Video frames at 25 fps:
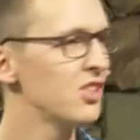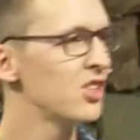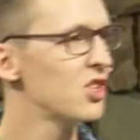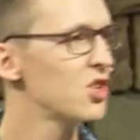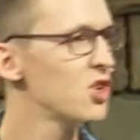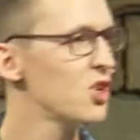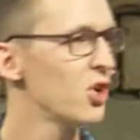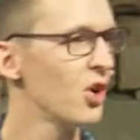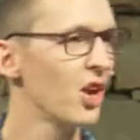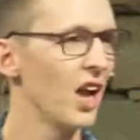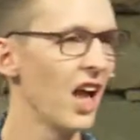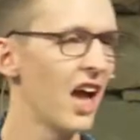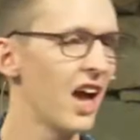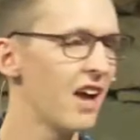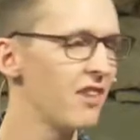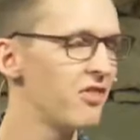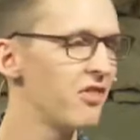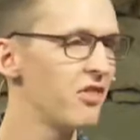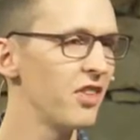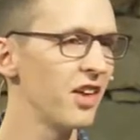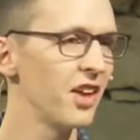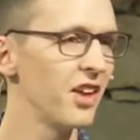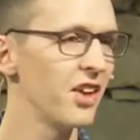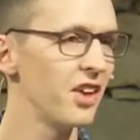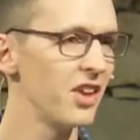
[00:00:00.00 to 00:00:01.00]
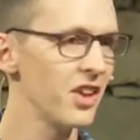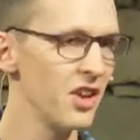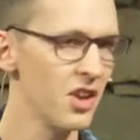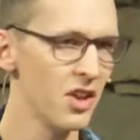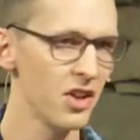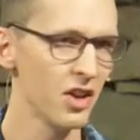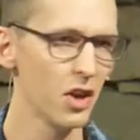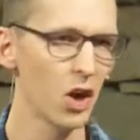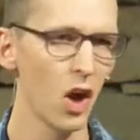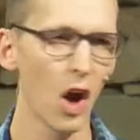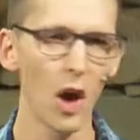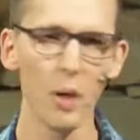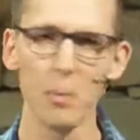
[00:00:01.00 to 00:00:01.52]
in your life that
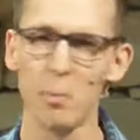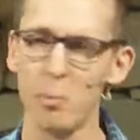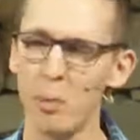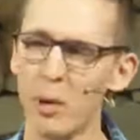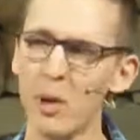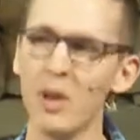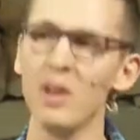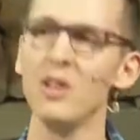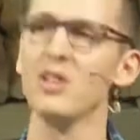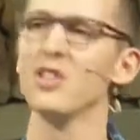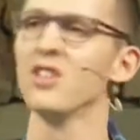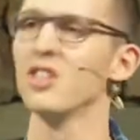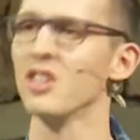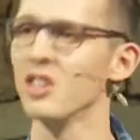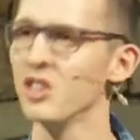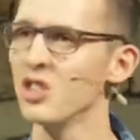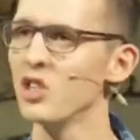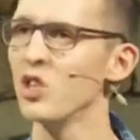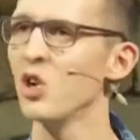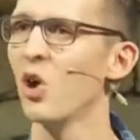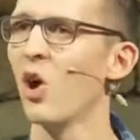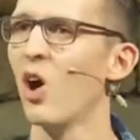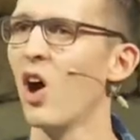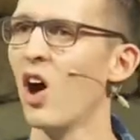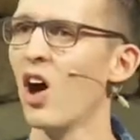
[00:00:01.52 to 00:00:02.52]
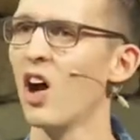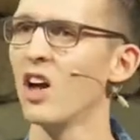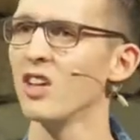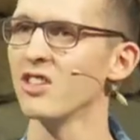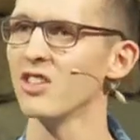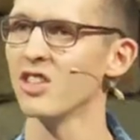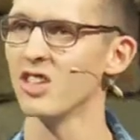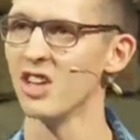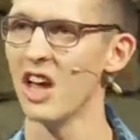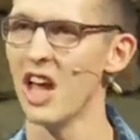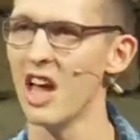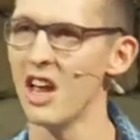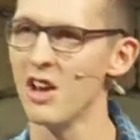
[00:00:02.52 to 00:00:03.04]
God burns into your hearts
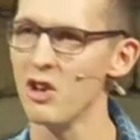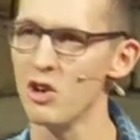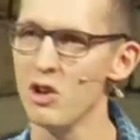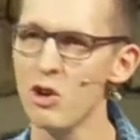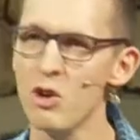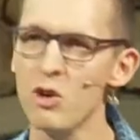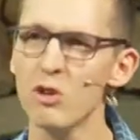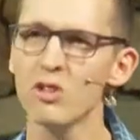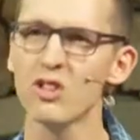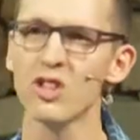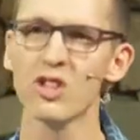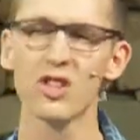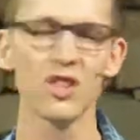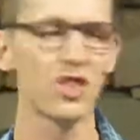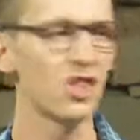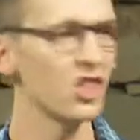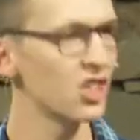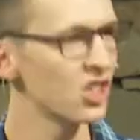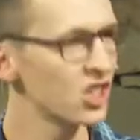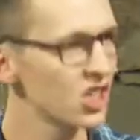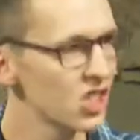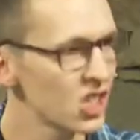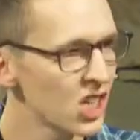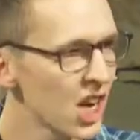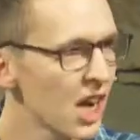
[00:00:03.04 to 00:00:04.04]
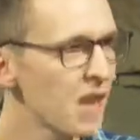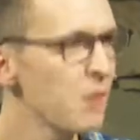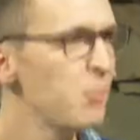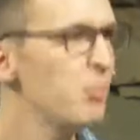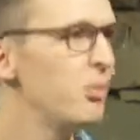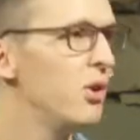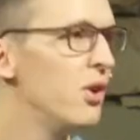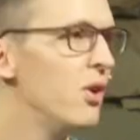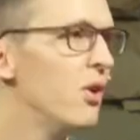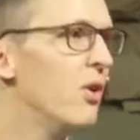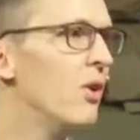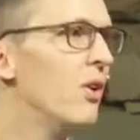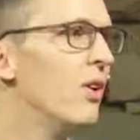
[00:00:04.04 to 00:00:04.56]
and, and uses to
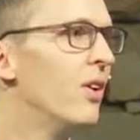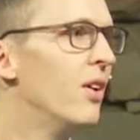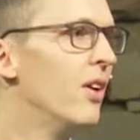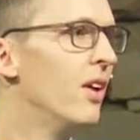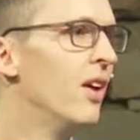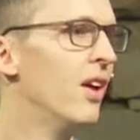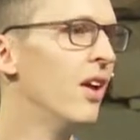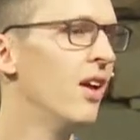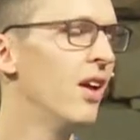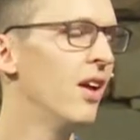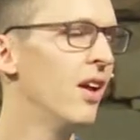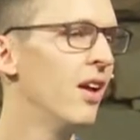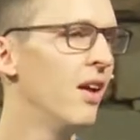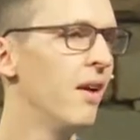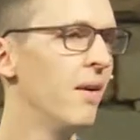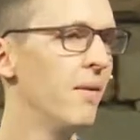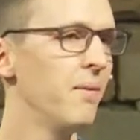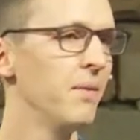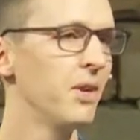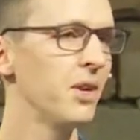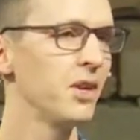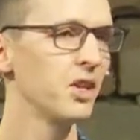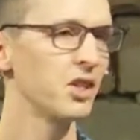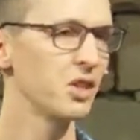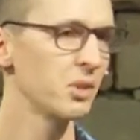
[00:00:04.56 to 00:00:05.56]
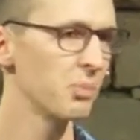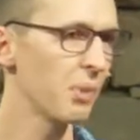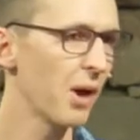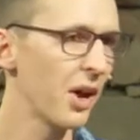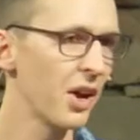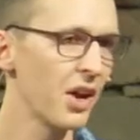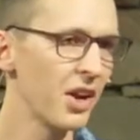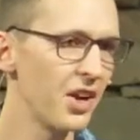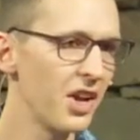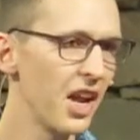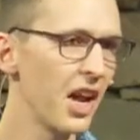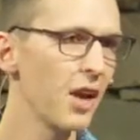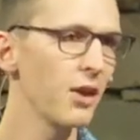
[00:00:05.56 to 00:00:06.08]
shape you. Because about
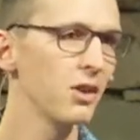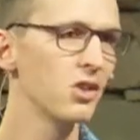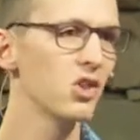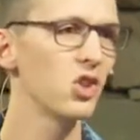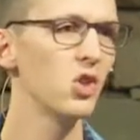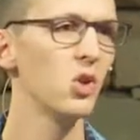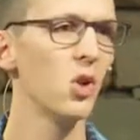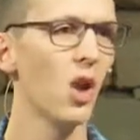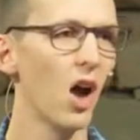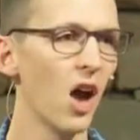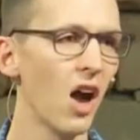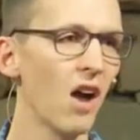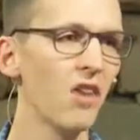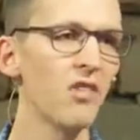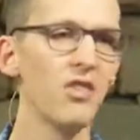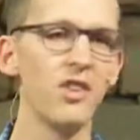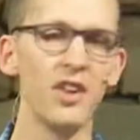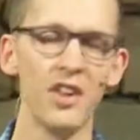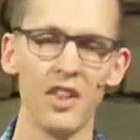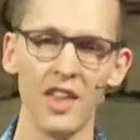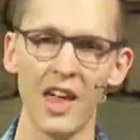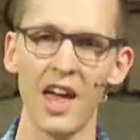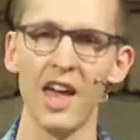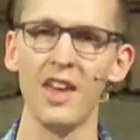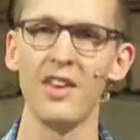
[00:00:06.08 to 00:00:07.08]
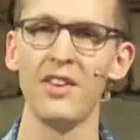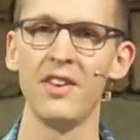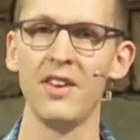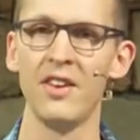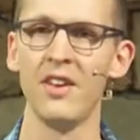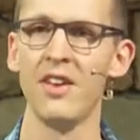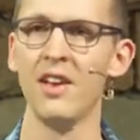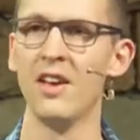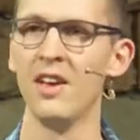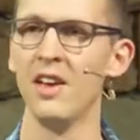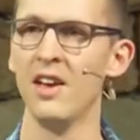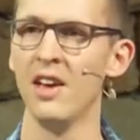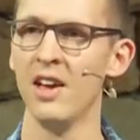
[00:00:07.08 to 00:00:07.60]
a day or two after that,
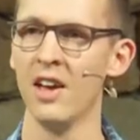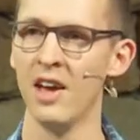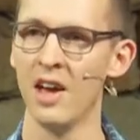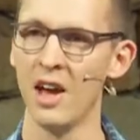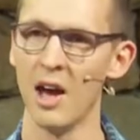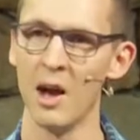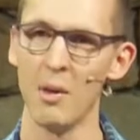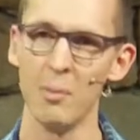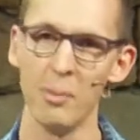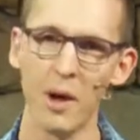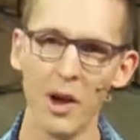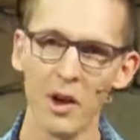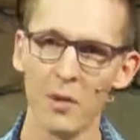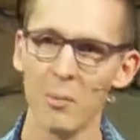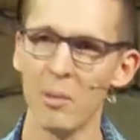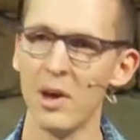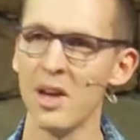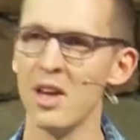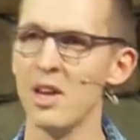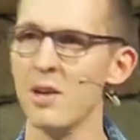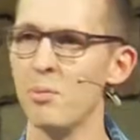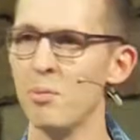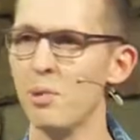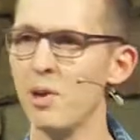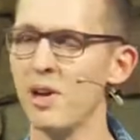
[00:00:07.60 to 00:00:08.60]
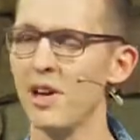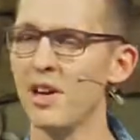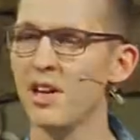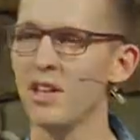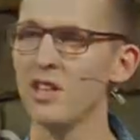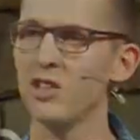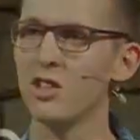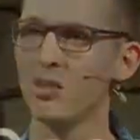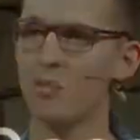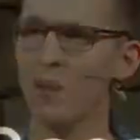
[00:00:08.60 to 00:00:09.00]
an amount of money appeared into